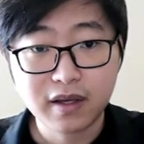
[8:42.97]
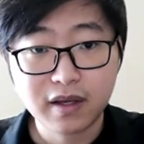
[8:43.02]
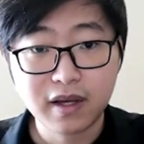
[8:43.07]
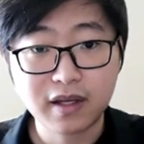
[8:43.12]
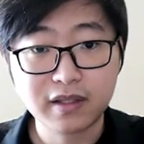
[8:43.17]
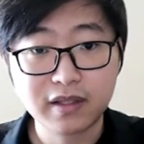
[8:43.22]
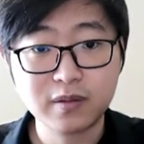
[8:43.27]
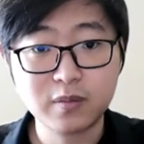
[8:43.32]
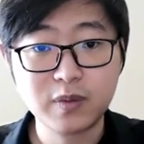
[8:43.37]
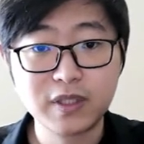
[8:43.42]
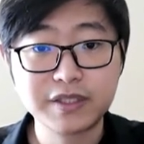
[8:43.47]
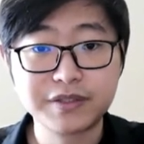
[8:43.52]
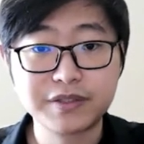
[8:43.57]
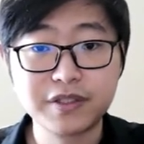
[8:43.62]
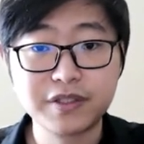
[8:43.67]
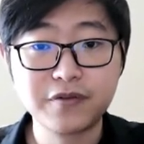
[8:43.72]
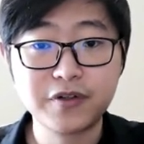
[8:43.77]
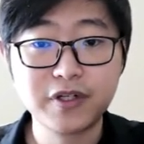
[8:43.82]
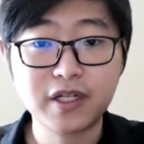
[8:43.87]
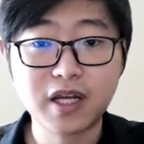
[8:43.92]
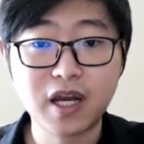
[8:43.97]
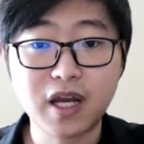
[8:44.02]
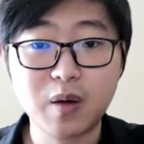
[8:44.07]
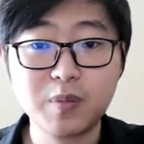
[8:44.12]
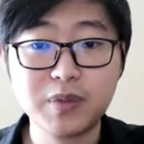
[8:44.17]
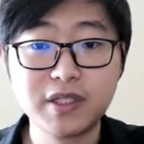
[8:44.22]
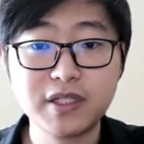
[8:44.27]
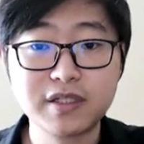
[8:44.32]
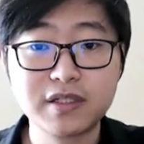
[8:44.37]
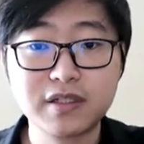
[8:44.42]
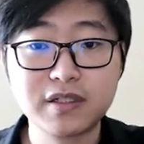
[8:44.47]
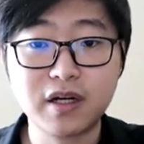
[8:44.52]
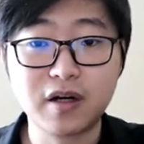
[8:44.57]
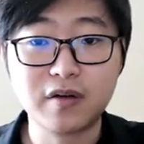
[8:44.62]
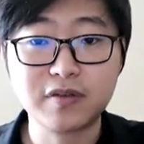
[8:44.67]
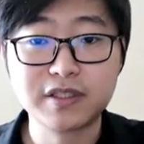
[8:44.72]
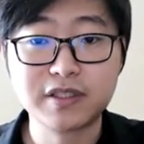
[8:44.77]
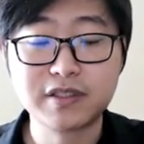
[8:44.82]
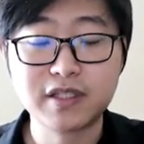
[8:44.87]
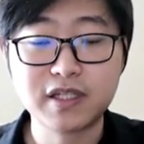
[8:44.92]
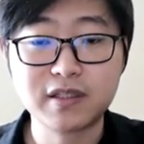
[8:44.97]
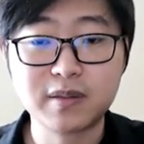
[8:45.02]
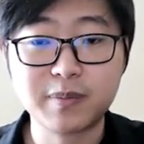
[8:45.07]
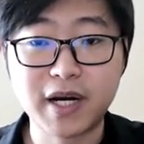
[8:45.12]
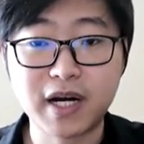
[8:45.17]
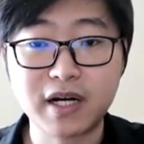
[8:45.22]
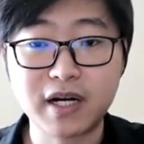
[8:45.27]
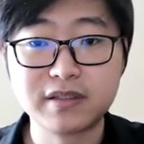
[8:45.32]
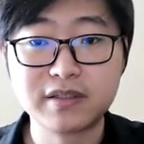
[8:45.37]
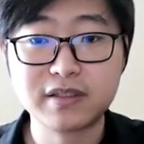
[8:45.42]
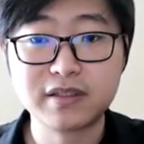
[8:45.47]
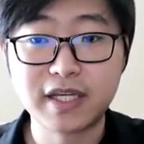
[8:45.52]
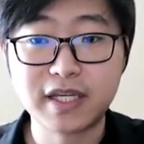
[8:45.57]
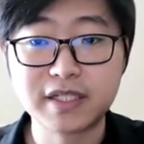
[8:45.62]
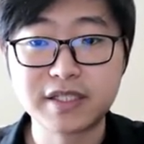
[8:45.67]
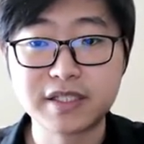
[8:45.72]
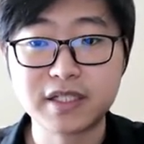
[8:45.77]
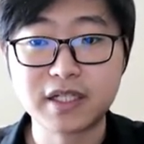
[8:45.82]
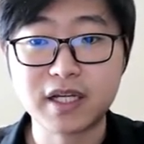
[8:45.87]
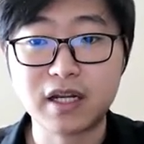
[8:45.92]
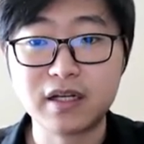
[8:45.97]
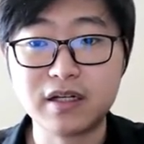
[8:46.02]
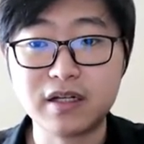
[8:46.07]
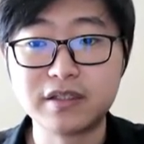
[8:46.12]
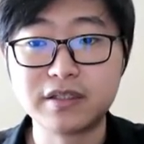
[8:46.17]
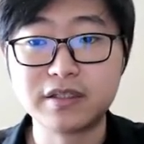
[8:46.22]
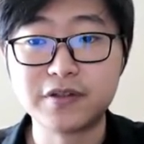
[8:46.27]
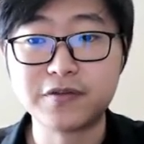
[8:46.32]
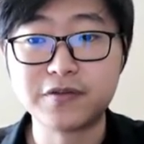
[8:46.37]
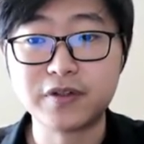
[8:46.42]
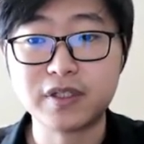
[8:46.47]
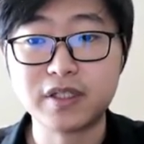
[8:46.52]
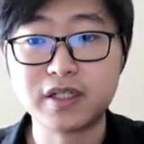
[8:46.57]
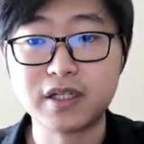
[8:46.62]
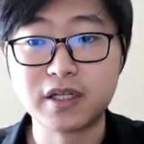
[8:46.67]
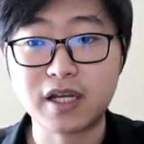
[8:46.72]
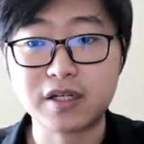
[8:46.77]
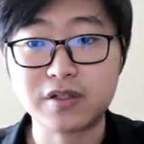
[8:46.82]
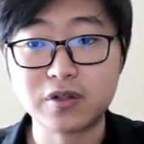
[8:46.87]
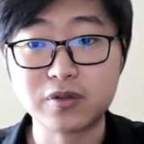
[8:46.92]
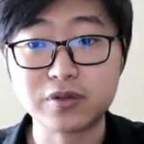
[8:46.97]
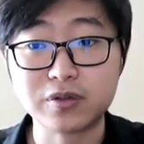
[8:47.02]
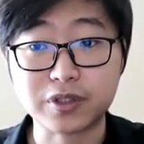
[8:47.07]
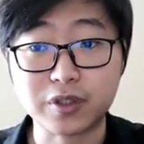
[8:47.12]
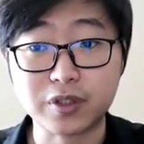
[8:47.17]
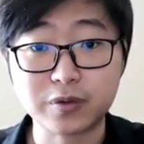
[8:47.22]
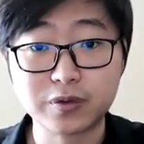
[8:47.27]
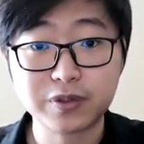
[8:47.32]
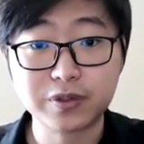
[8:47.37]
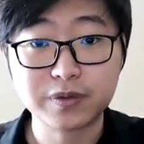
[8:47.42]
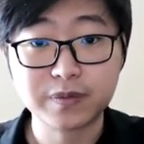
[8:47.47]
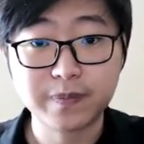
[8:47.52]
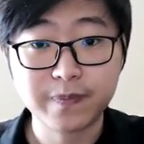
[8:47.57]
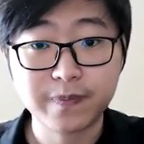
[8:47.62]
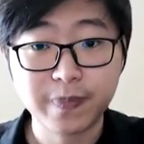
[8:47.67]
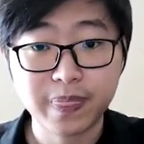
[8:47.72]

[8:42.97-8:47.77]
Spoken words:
And with different combination of state pairs, the agent can learn different control skills.